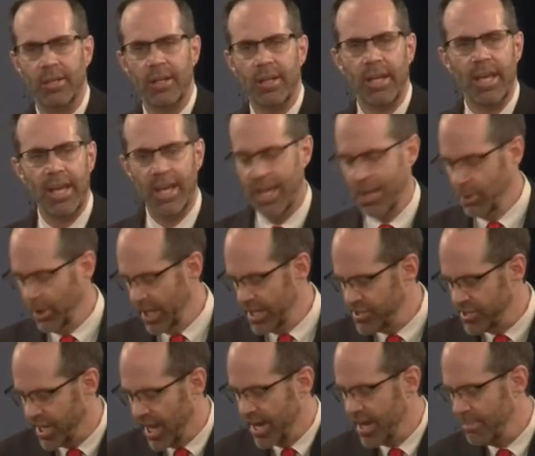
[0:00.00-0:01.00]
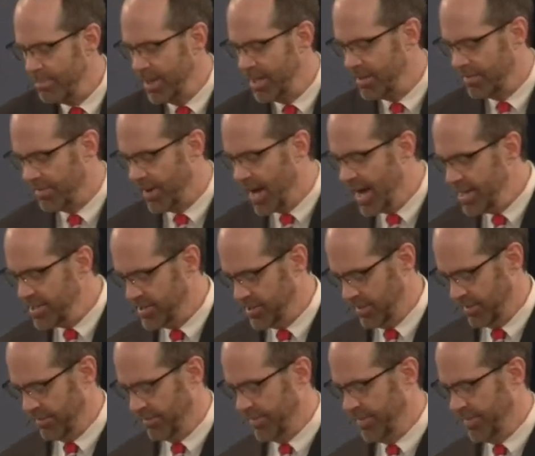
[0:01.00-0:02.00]
He, he, he's going to be divisive.
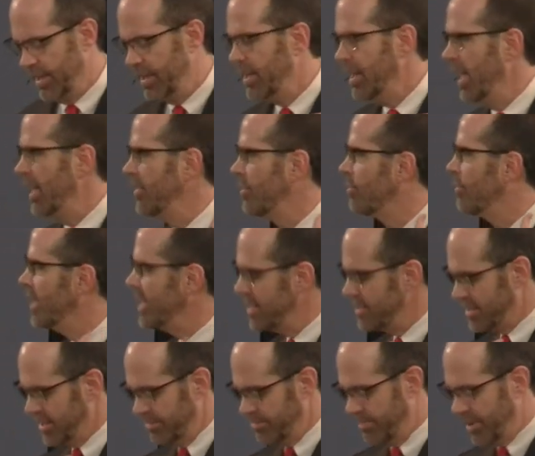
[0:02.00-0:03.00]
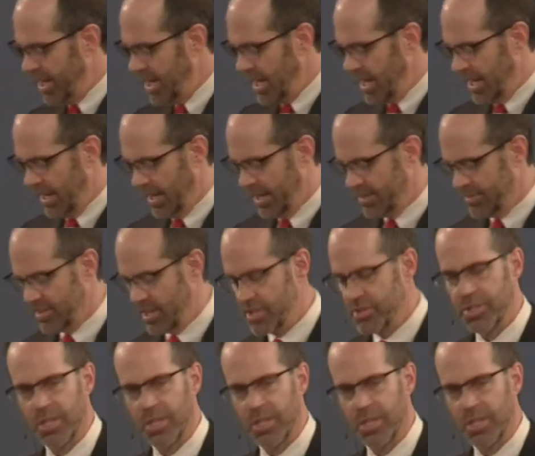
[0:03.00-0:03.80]
And the reason being is there's,